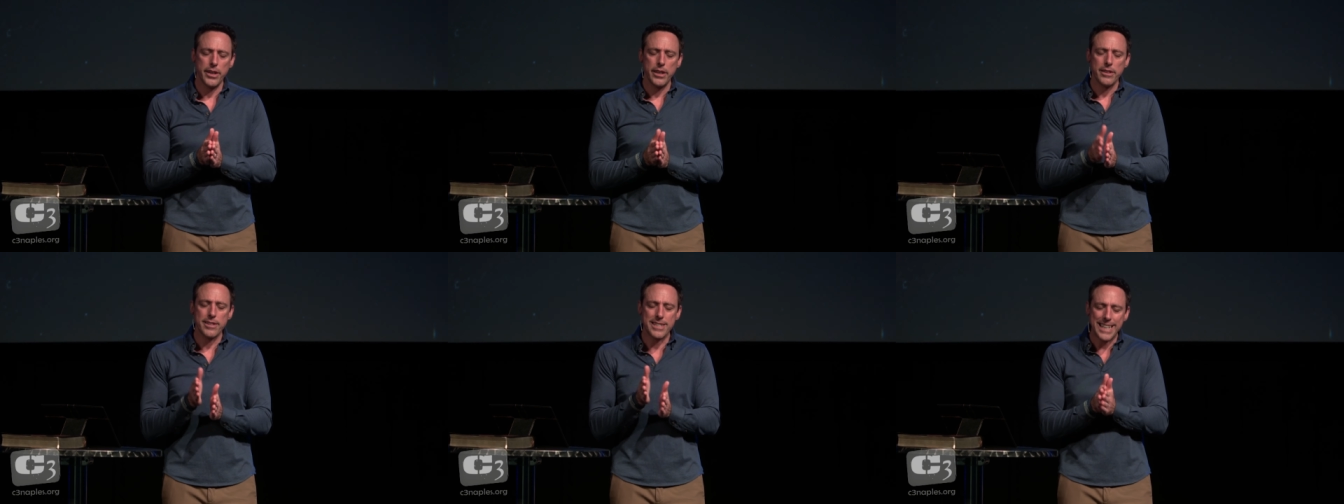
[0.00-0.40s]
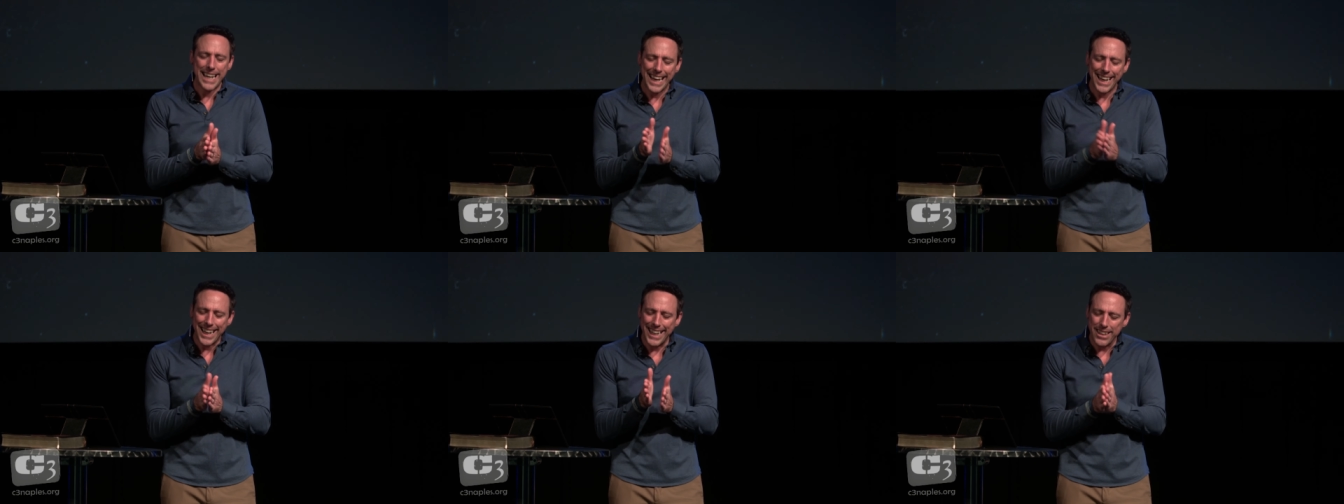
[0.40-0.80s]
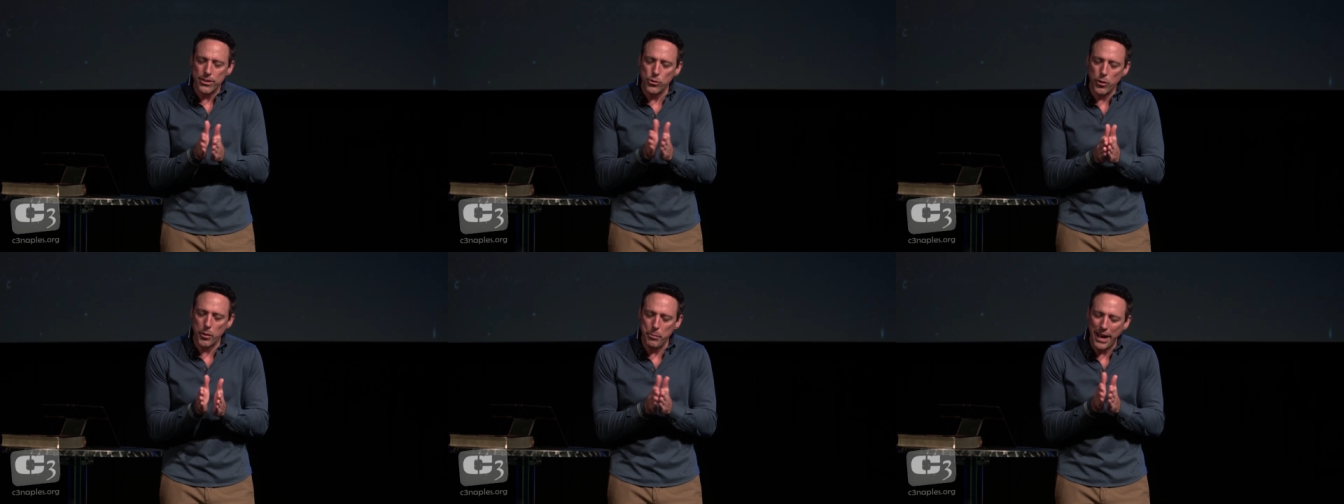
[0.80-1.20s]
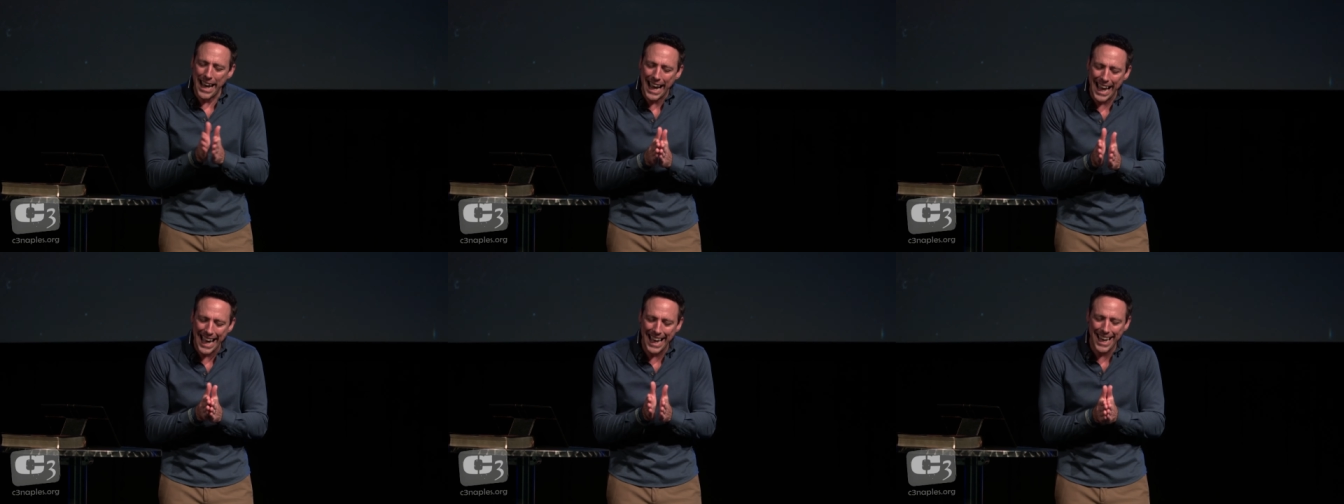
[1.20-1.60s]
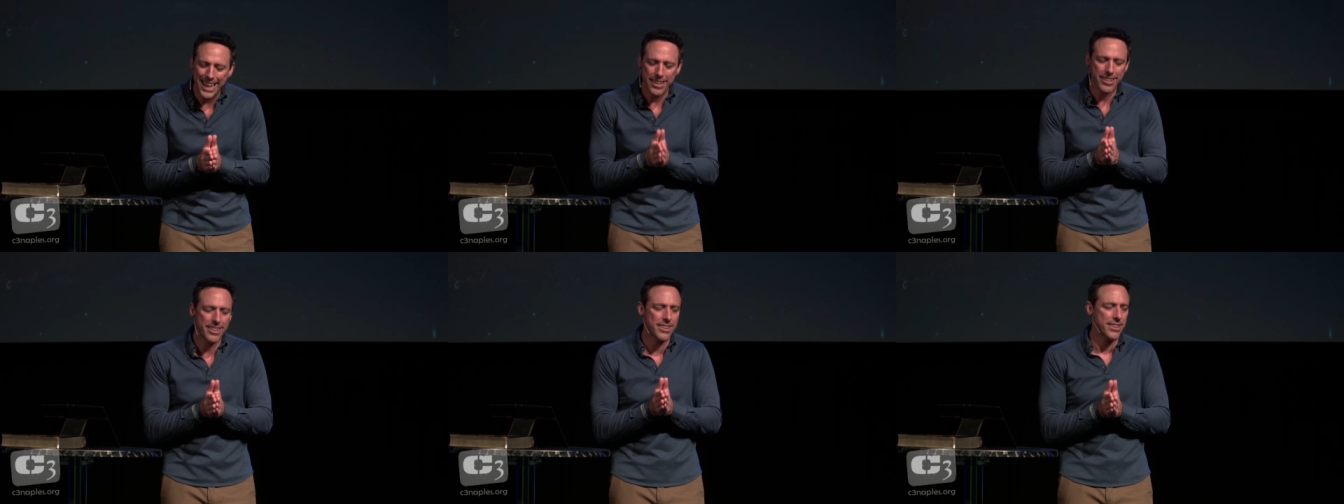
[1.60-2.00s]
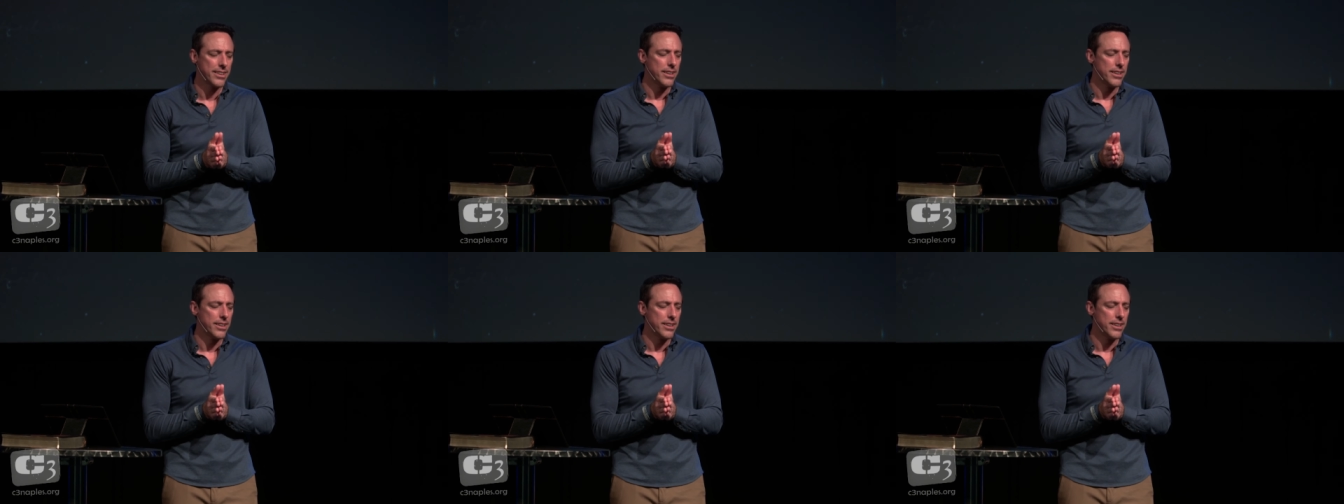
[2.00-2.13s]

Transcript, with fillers: staying on your path